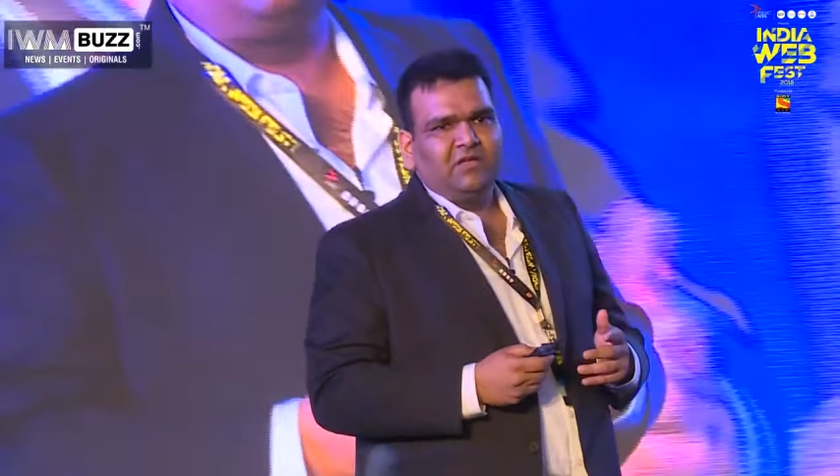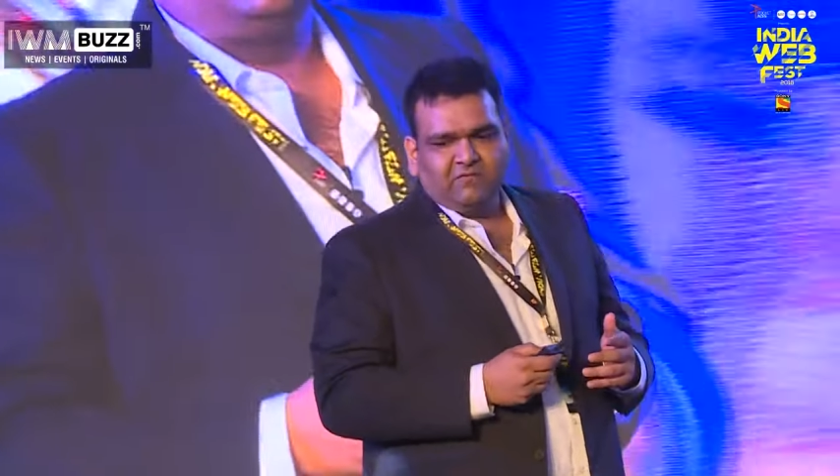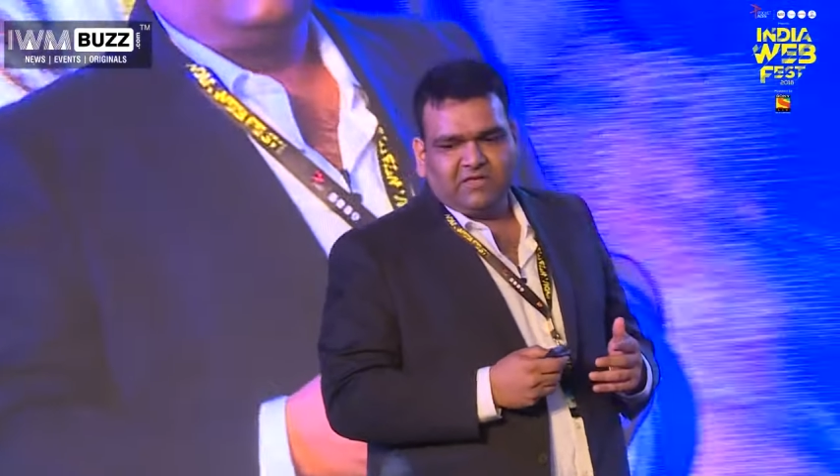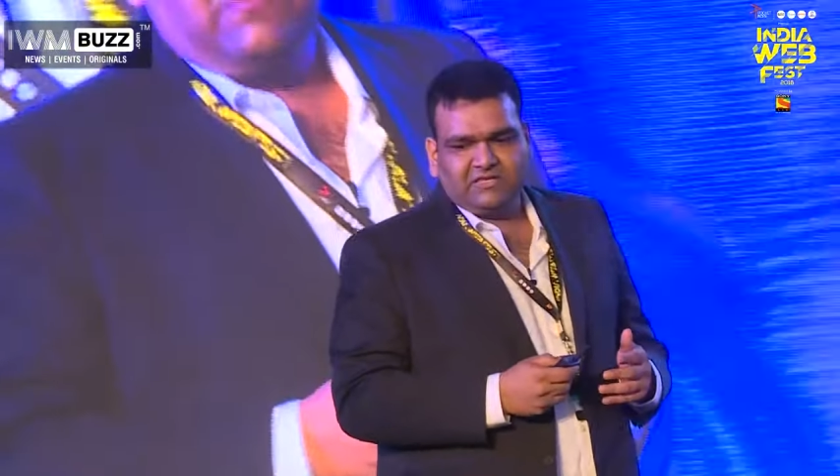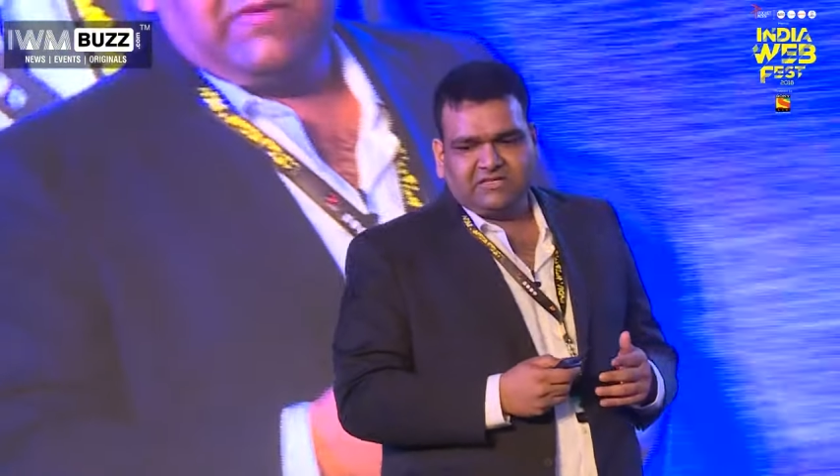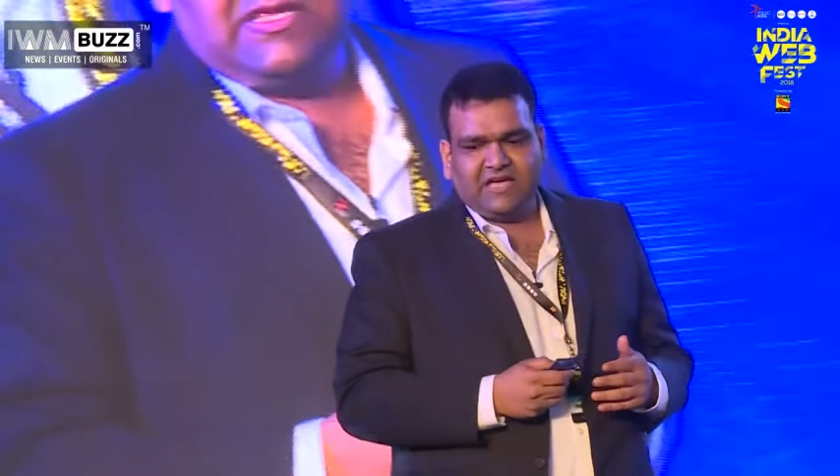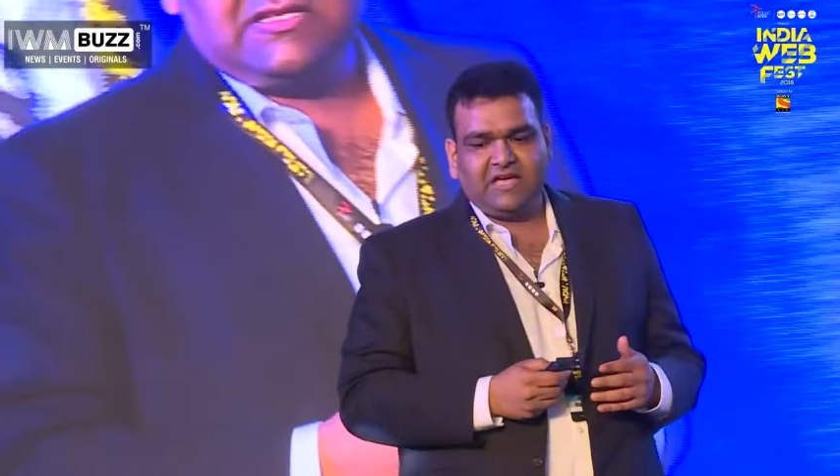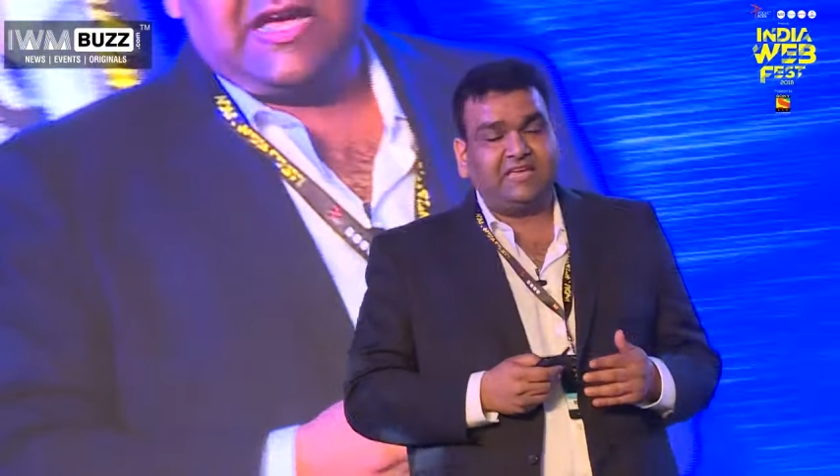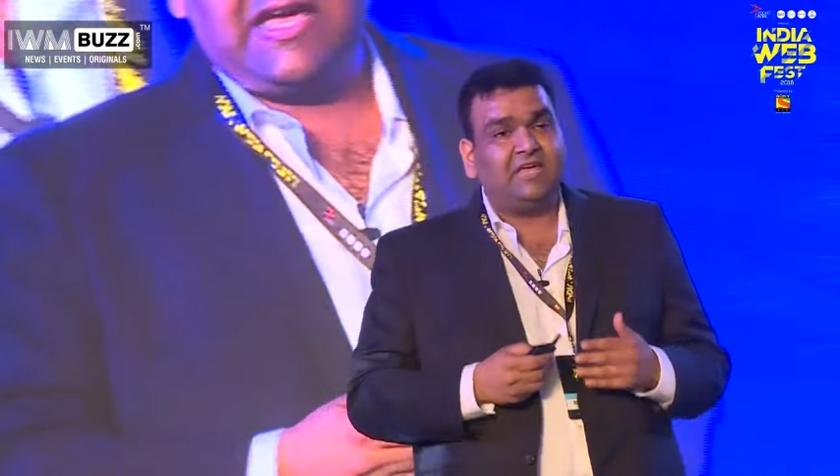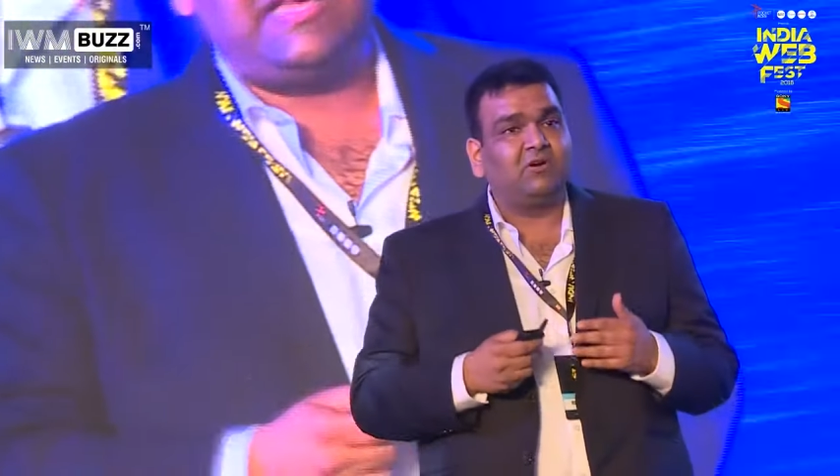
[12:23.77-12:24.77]
when this guy
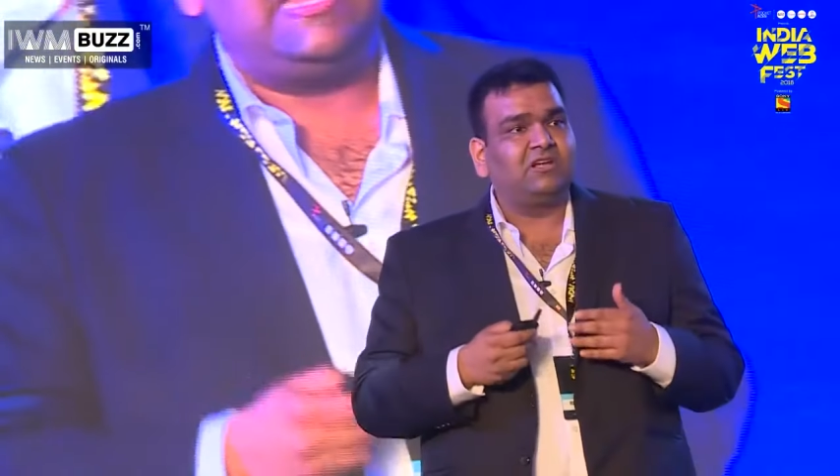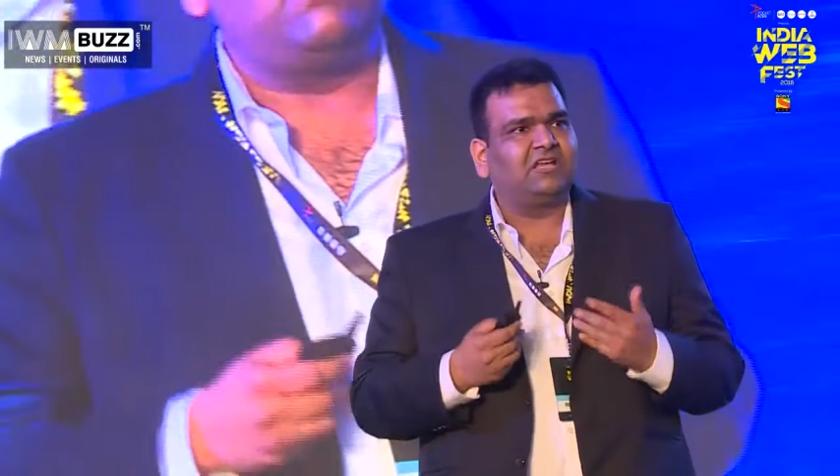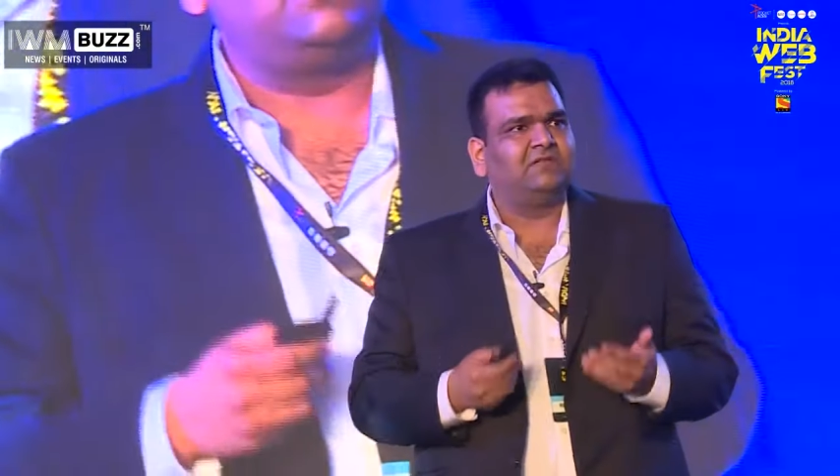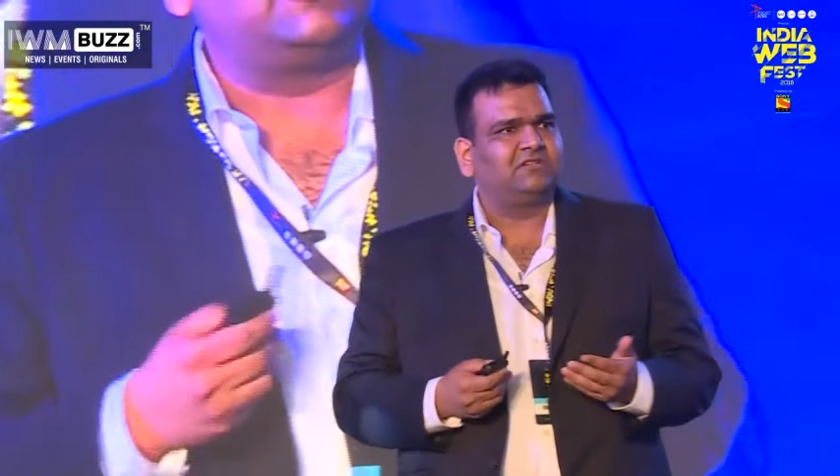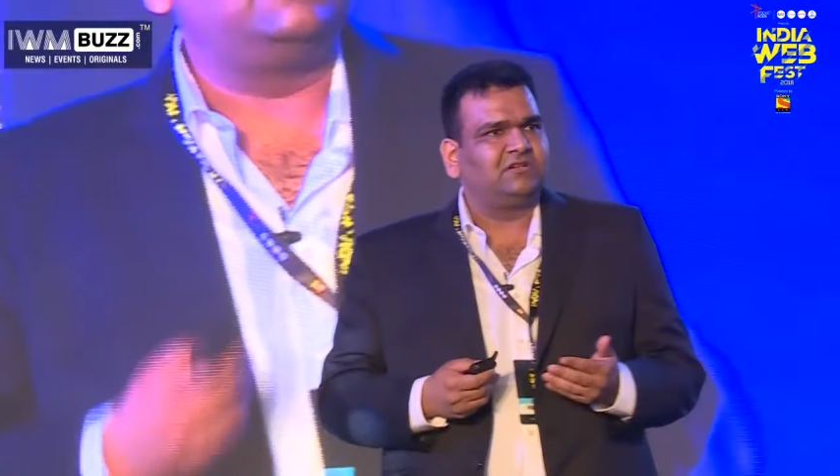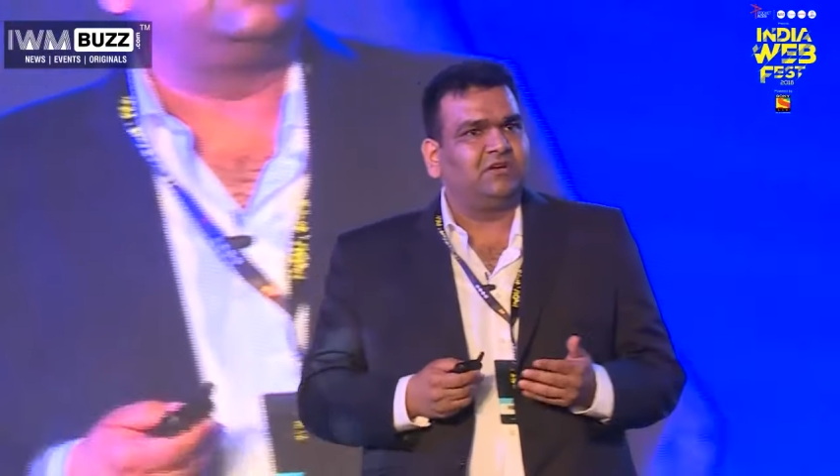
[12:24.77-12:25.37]
came on television.